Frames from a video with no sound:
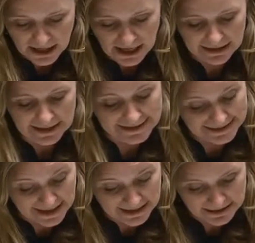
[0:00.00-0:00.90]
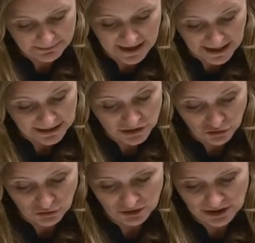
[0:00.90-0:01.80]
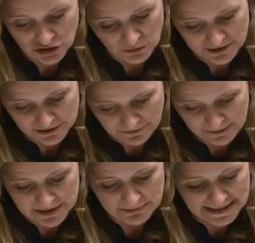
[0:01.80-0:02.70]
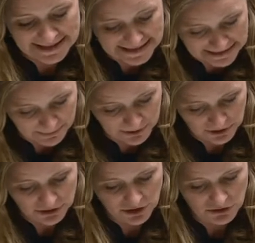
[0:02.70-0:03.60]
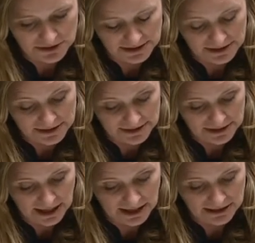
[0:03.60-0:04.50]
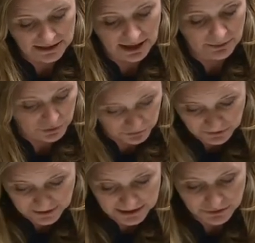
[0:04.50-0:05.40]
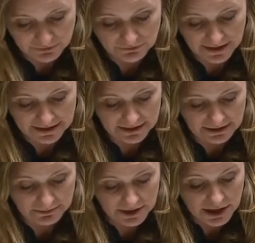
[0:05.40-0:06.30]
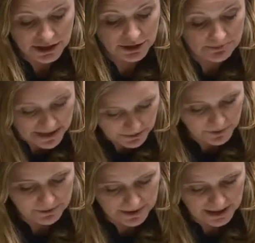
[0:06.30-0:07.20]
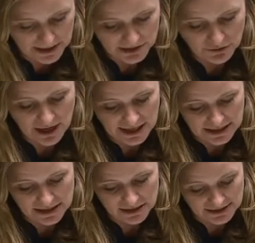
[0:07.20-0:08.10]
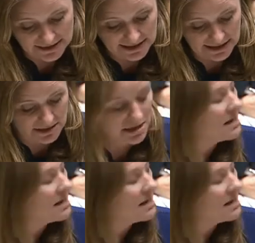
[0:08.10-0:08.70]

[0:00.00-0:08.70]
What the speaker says: And I send Ben, John and Joanna's families my deep condolences, and I would also like to invite them to meet with me so that I can understand